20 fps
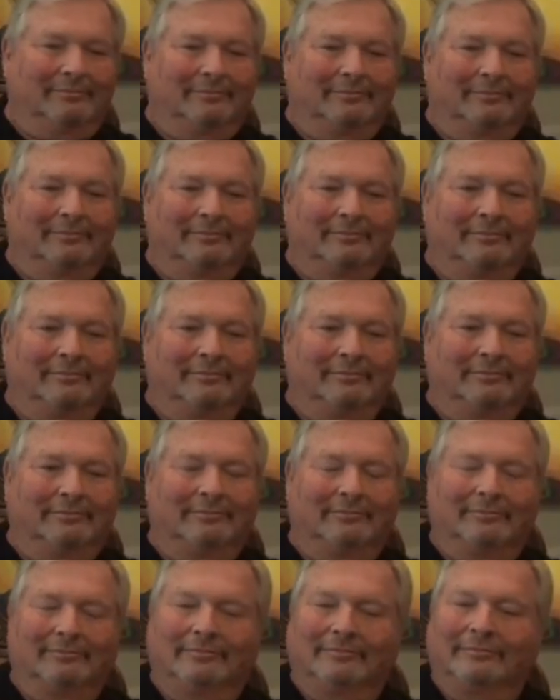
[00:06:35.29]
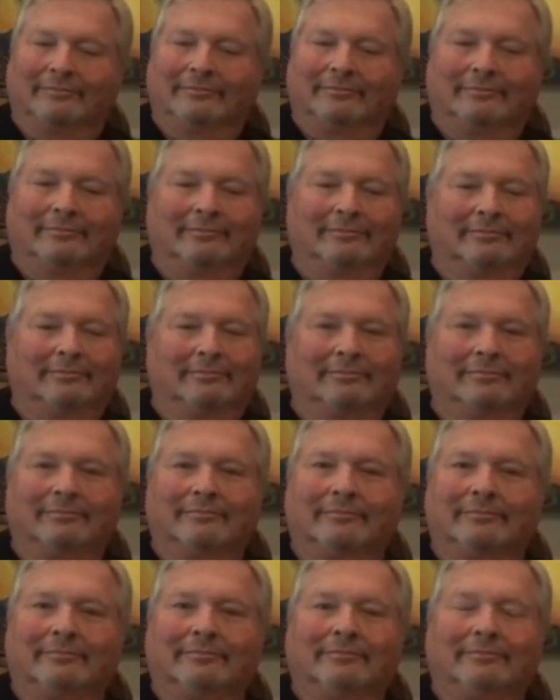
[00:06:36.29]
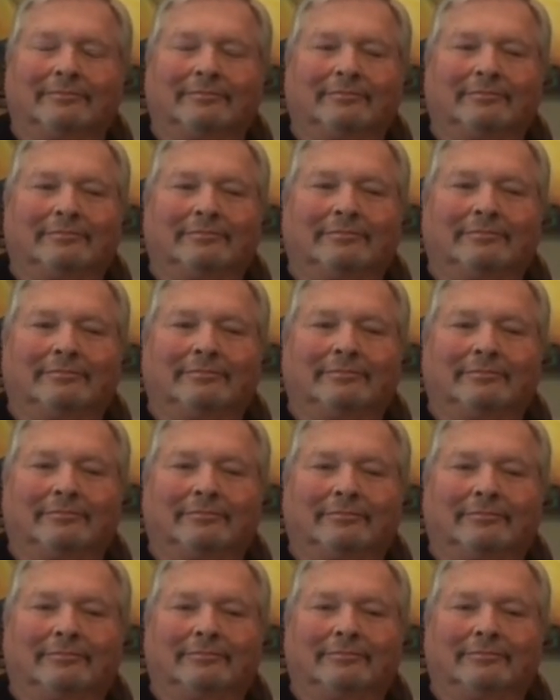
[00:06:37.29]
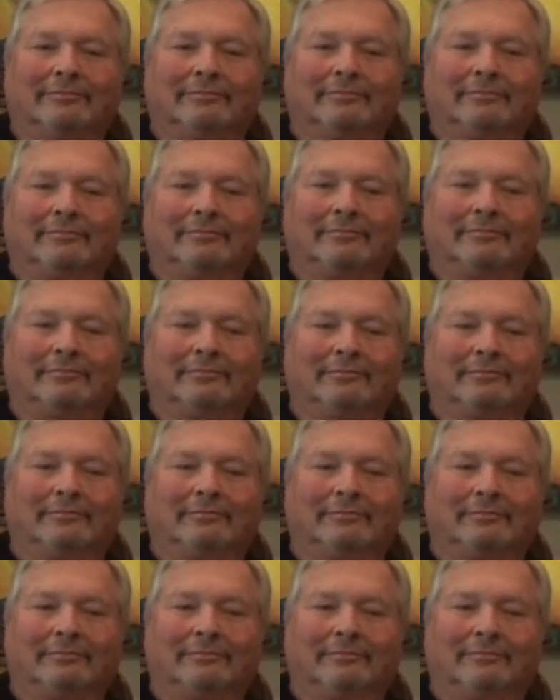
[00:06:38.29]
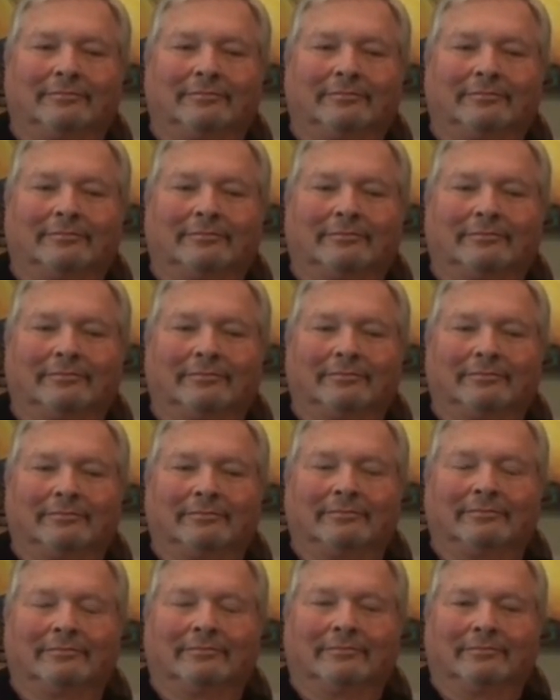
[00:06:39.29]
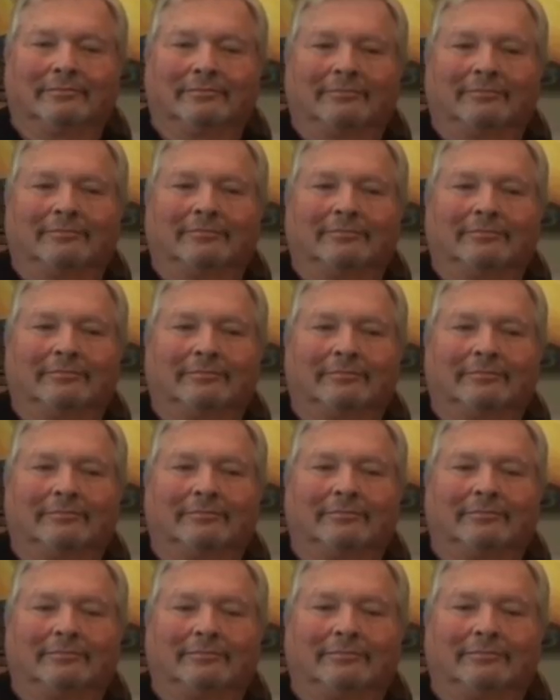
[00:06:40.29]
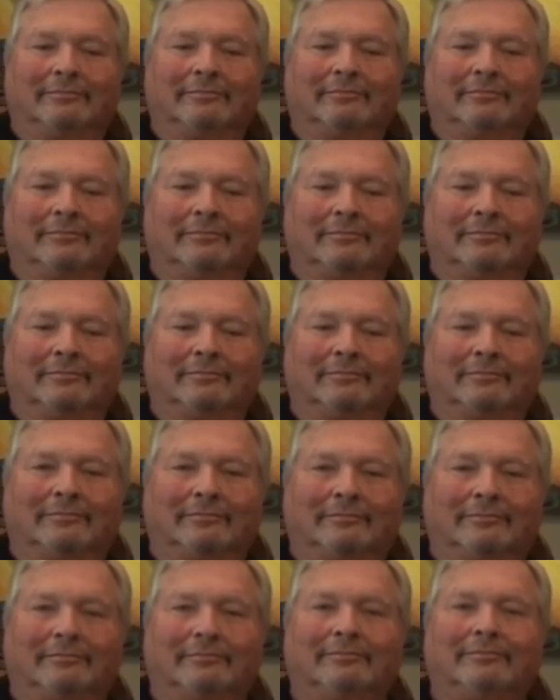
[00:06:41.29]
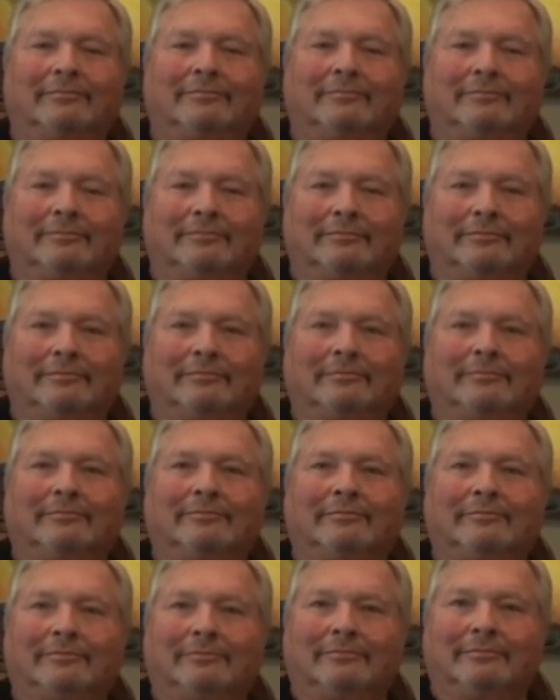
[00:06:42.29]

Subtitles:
[no speech]